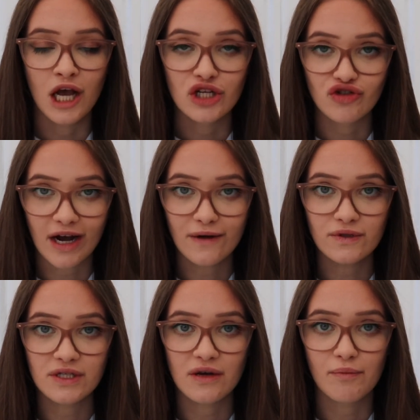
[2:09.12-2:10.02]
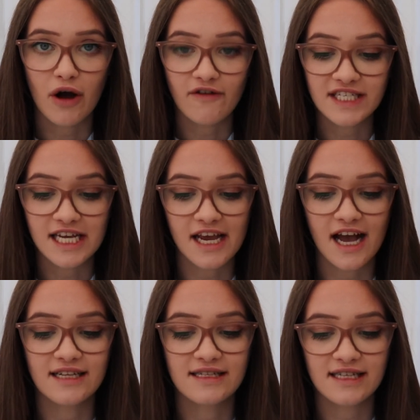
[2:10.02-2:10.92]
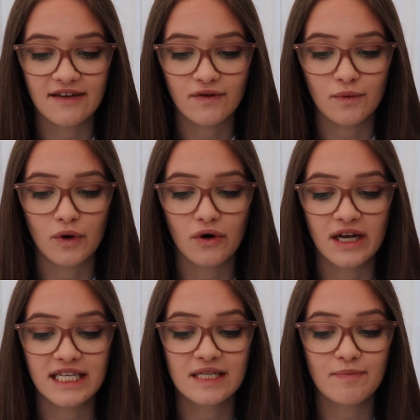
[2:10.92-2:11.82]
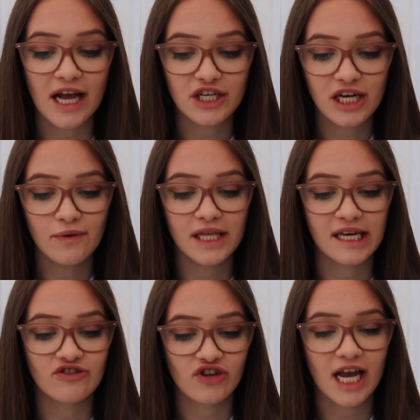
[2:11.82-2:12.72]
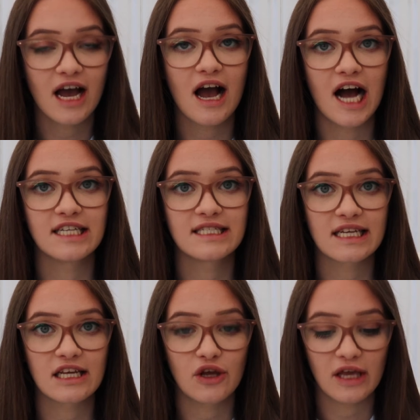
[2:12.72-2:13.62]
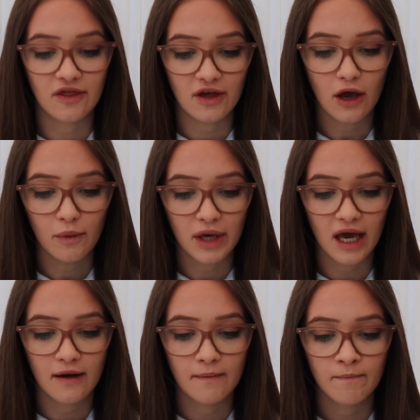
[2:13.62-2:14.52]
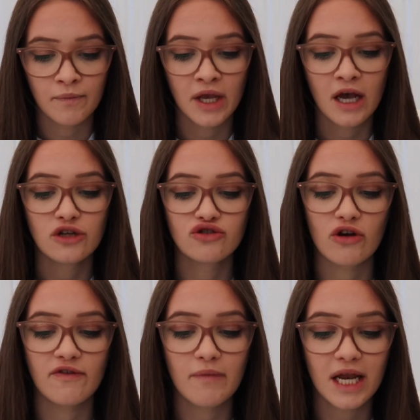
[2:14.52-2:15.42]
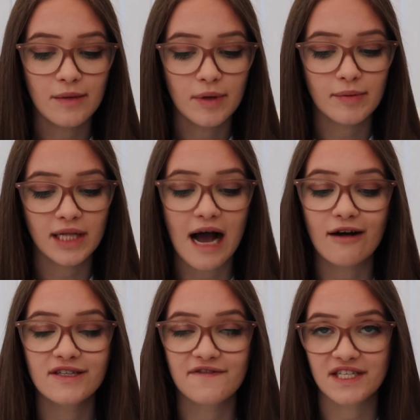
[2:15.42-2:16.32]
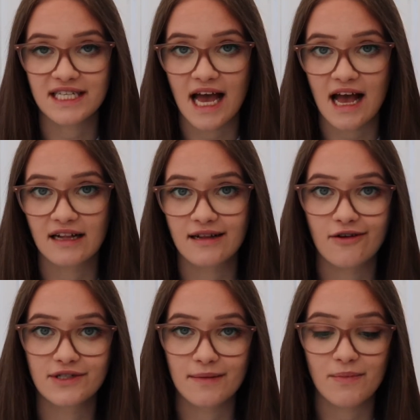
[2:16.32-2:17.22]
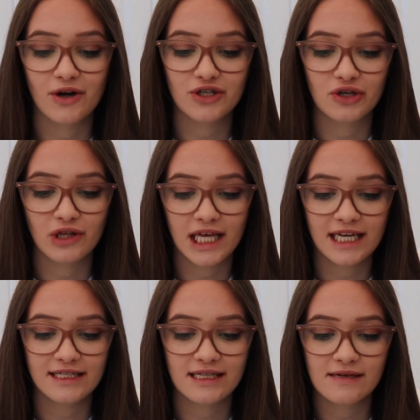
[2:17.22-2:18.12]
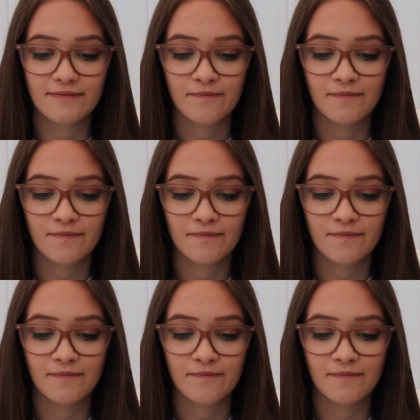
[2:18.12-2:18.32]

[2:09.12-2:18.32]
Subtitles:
Drought, poverty and civil war, especially with Eritrea and Ethiopia, drove many people out of the Sahel onto marginal land.